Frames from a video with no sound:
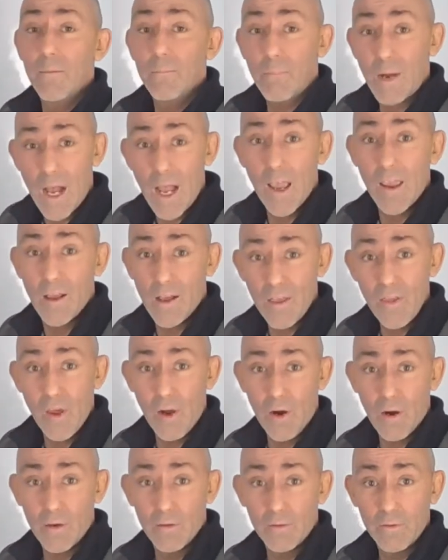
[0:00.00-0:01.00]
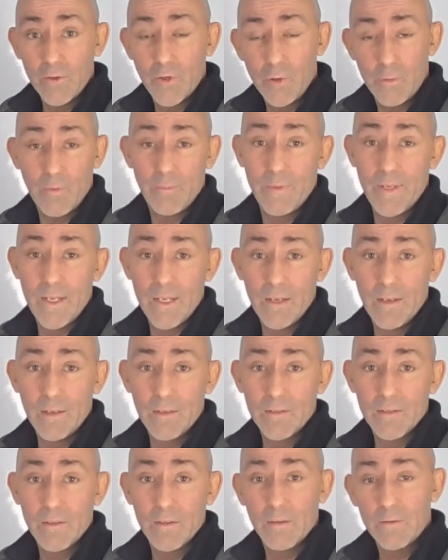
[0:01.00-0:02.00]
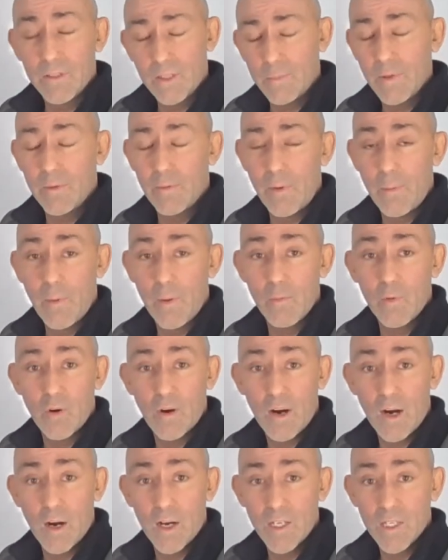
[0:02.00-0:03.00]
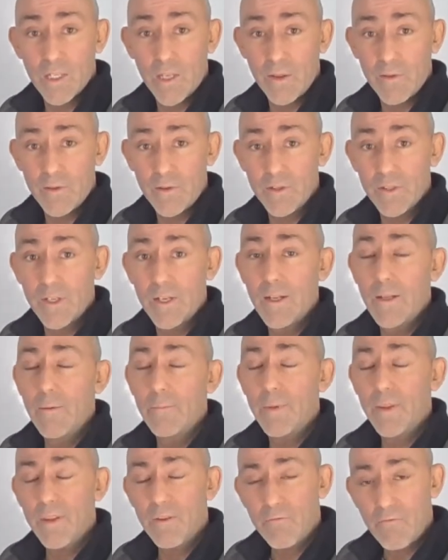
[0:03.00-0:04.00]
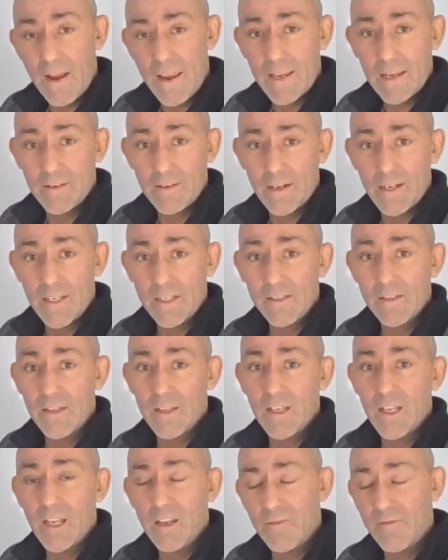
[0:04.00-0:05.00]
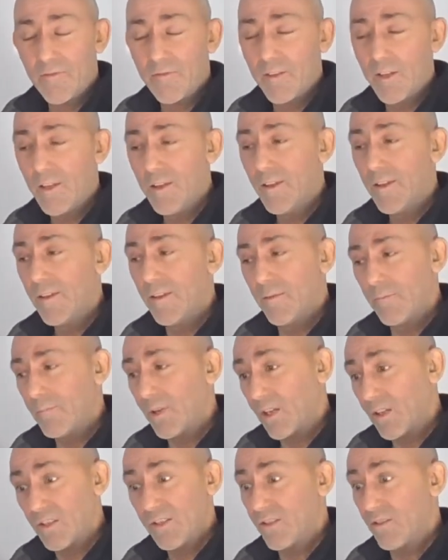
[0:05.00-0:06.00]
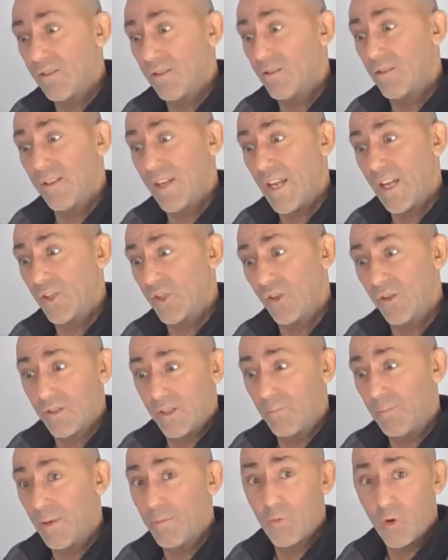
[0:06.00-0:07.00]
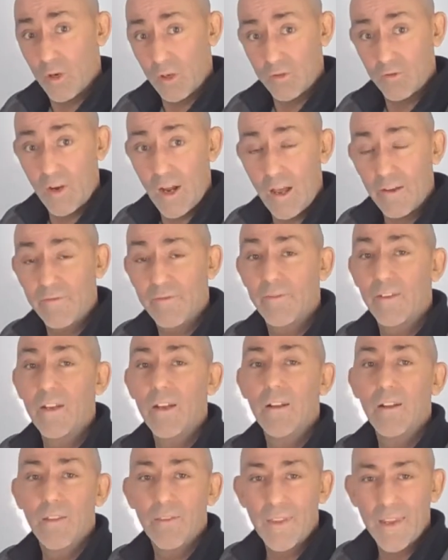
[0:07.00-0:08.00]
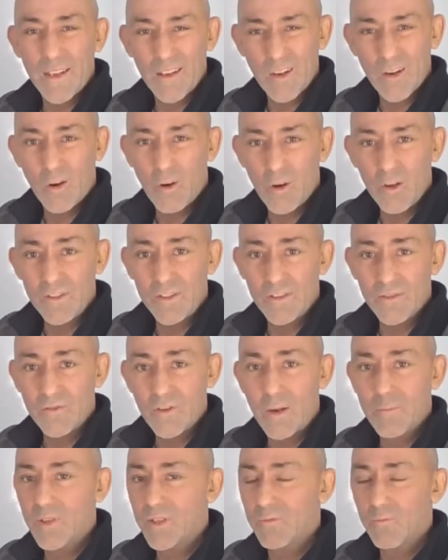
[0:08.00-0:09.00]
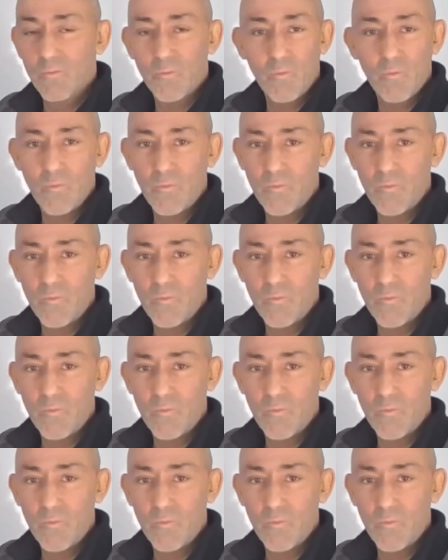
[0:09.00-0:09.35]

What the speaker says: by other human beings. Some of them are a bit more harsh than others, but they recognize that if, because their nature is a bit more gruff, they cause disruption,